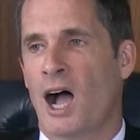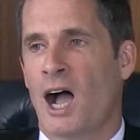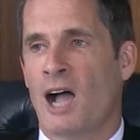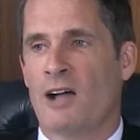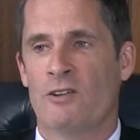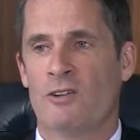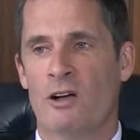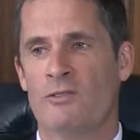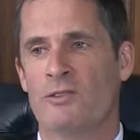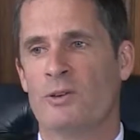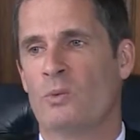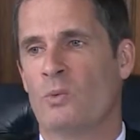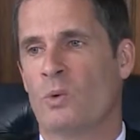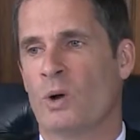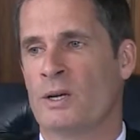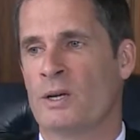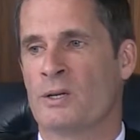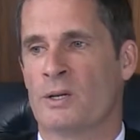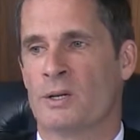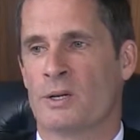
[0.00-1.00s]
I've often
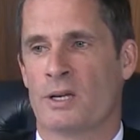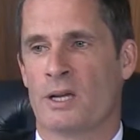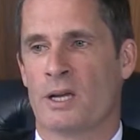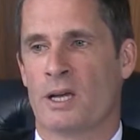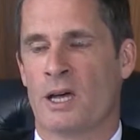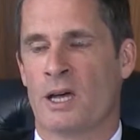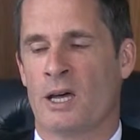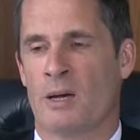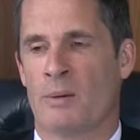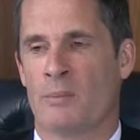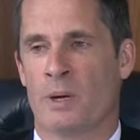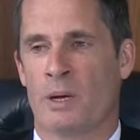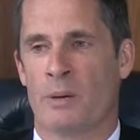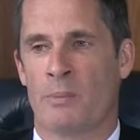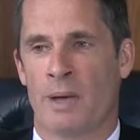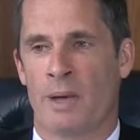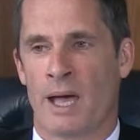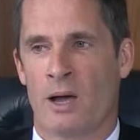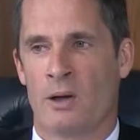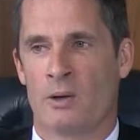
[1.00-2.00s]
wondered
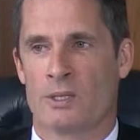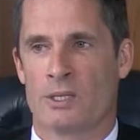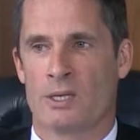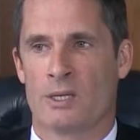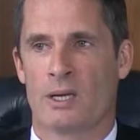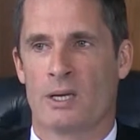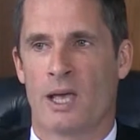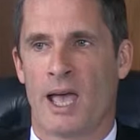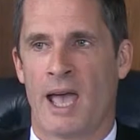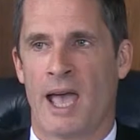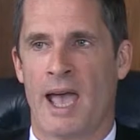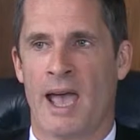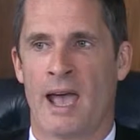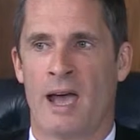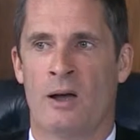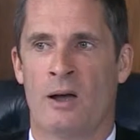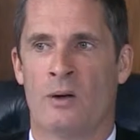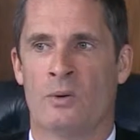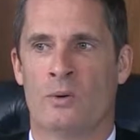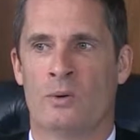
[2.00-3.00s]
about
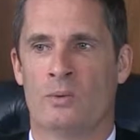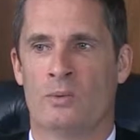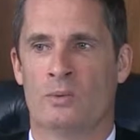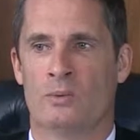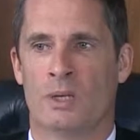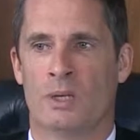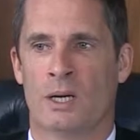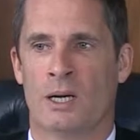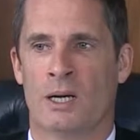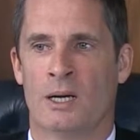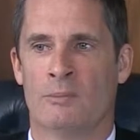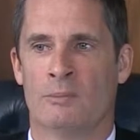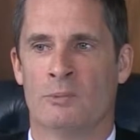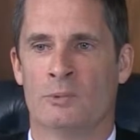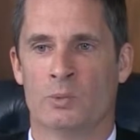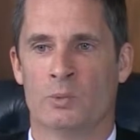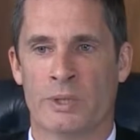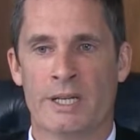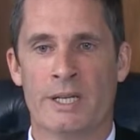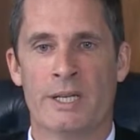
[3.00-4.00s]
how
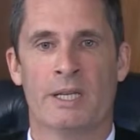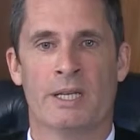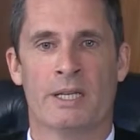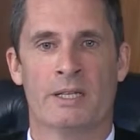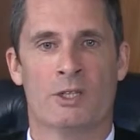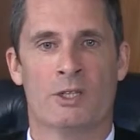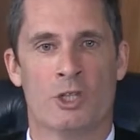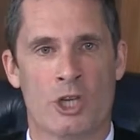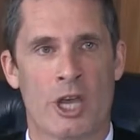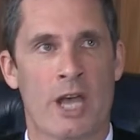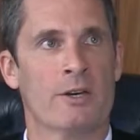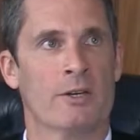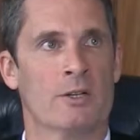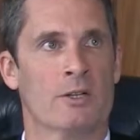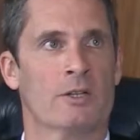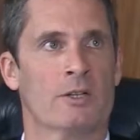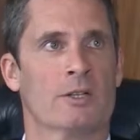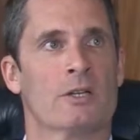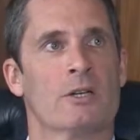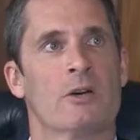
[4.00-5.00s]
reading is
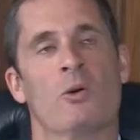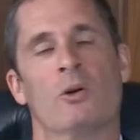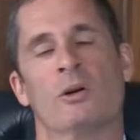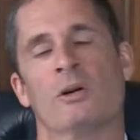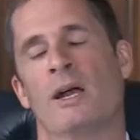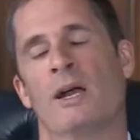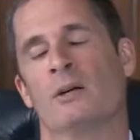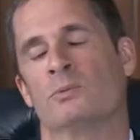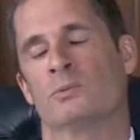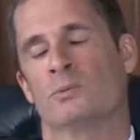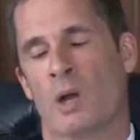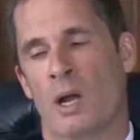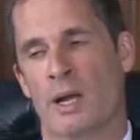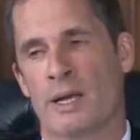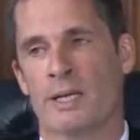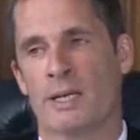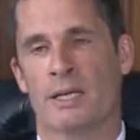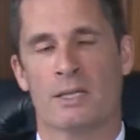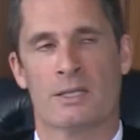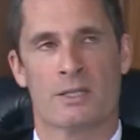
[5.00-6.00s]
gendered or how
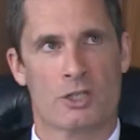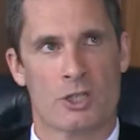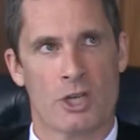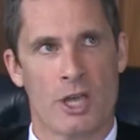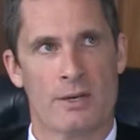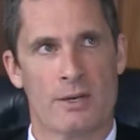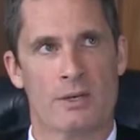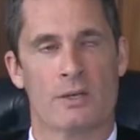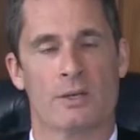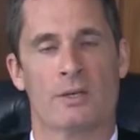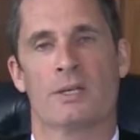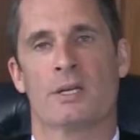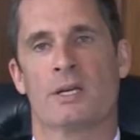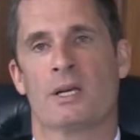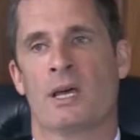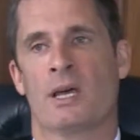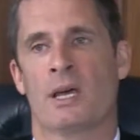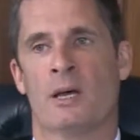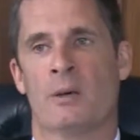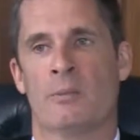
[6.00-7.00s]
writing is gendered.
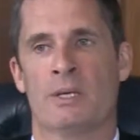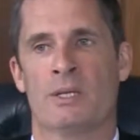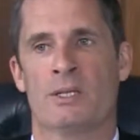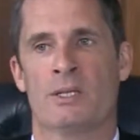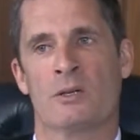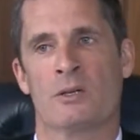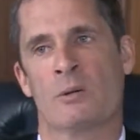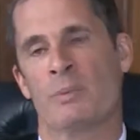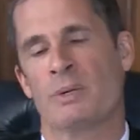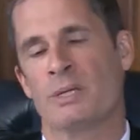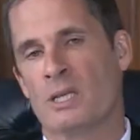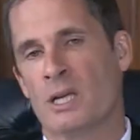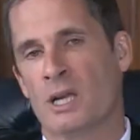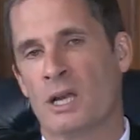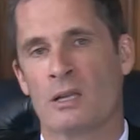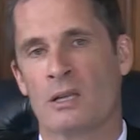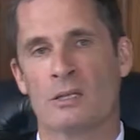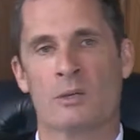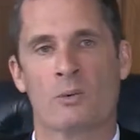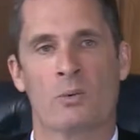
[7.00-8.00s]
Is there a
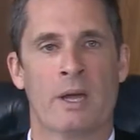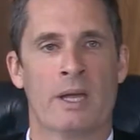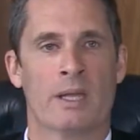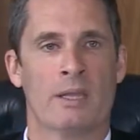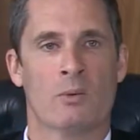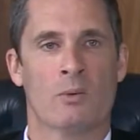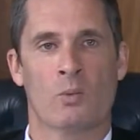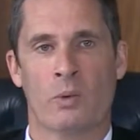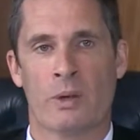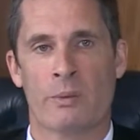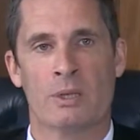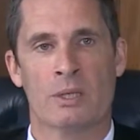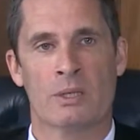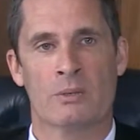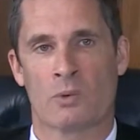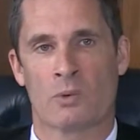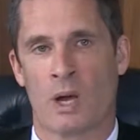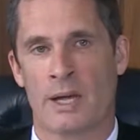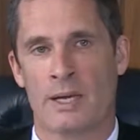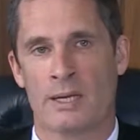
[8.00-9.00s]
particular way that women
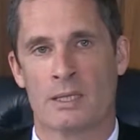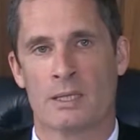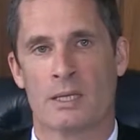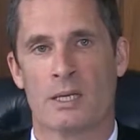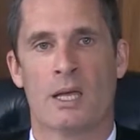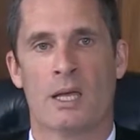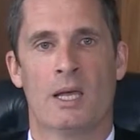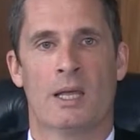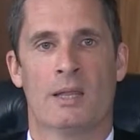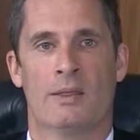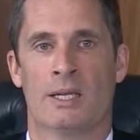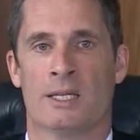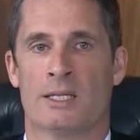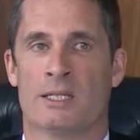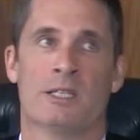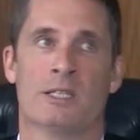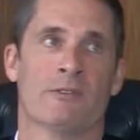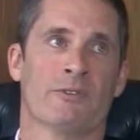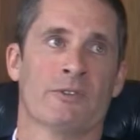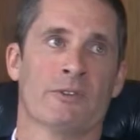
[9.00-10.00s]
write that is
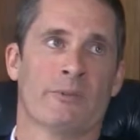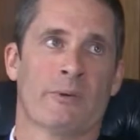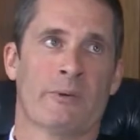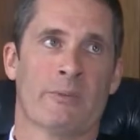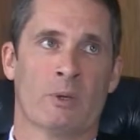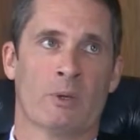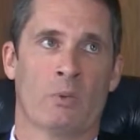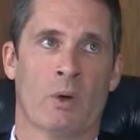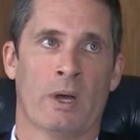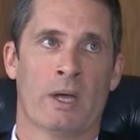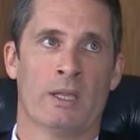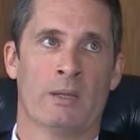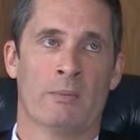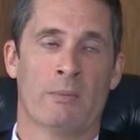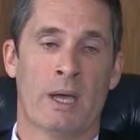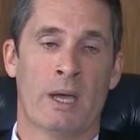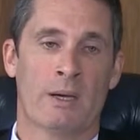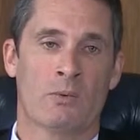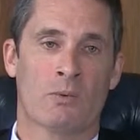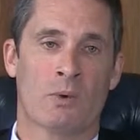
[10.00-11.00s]
different from the way that
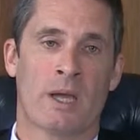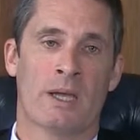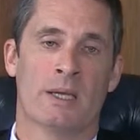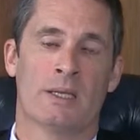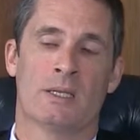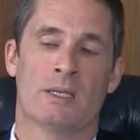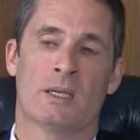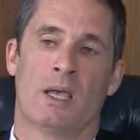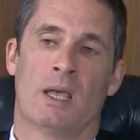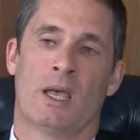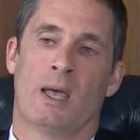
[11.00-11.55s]
men write?